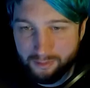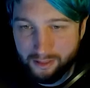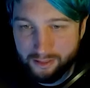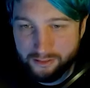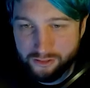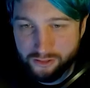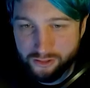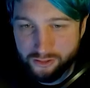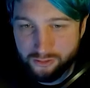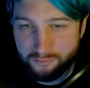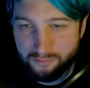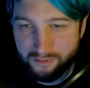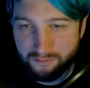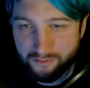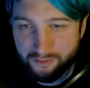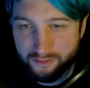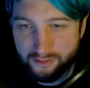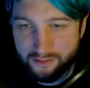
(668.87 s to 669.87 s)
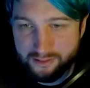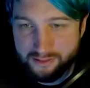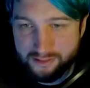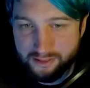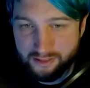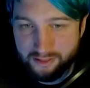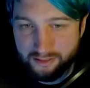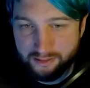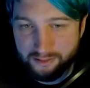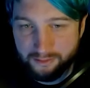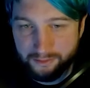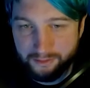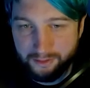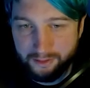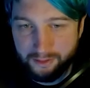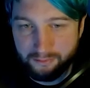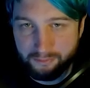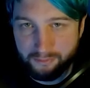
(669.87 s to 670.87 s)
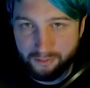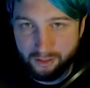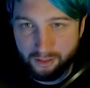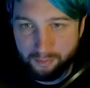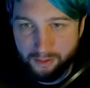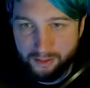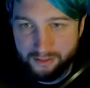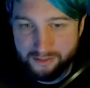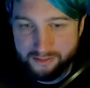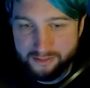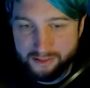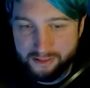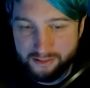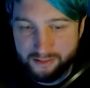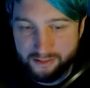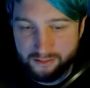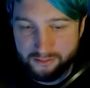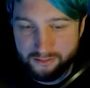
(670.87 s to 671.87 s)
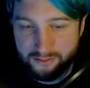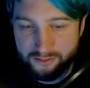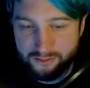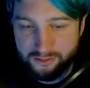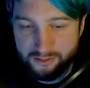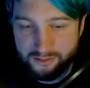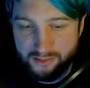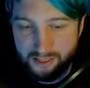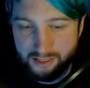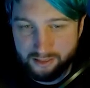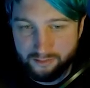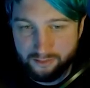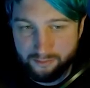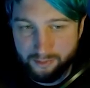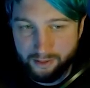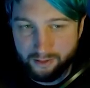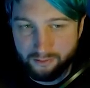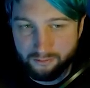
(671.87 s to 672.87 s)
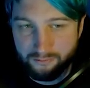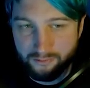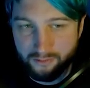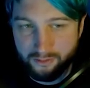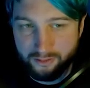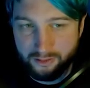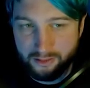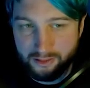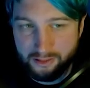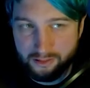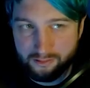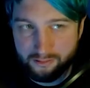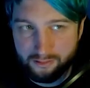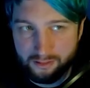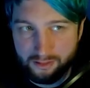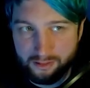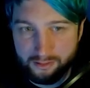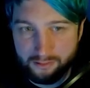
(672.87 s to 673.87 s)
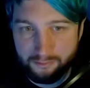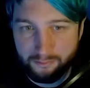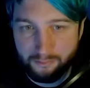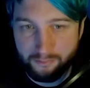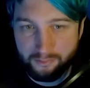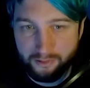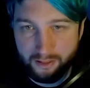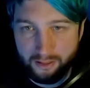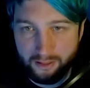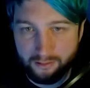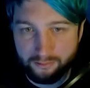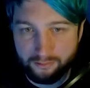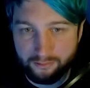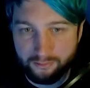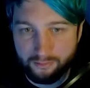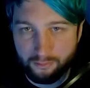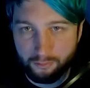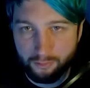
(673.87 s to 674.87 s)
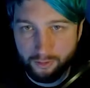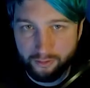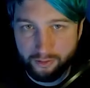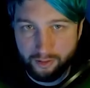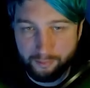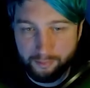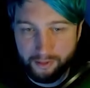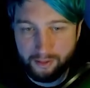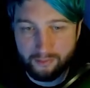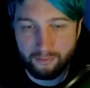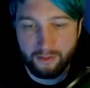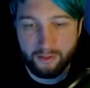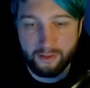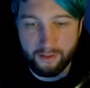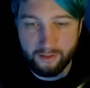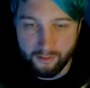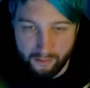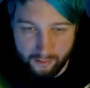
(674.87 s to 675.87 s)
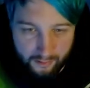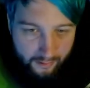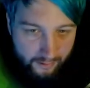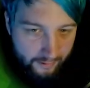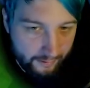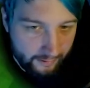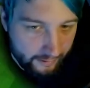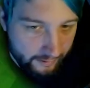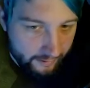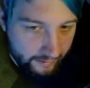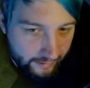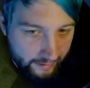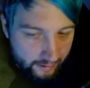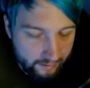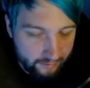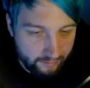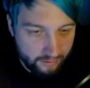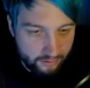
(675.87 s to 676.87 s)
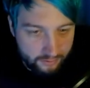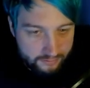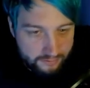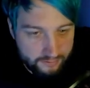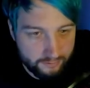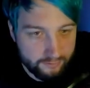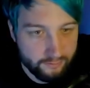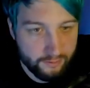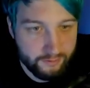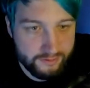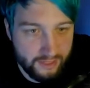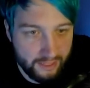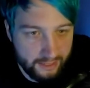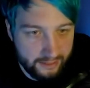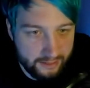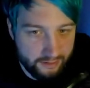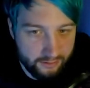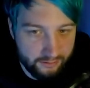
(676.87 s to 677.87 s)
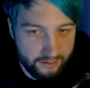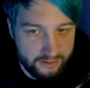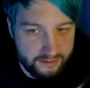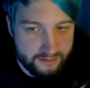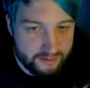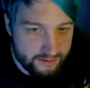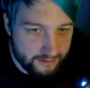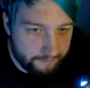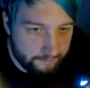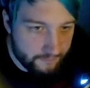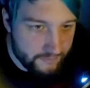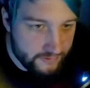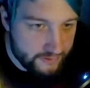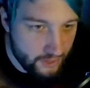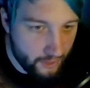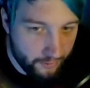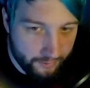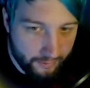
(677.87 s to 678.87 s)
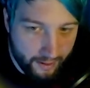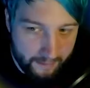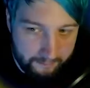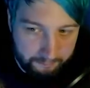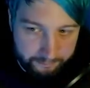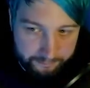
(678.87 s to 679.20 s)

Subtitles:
to shoot me very easily, and with the commander's D gun just to take them out very easily without having to worry about you losing any units. So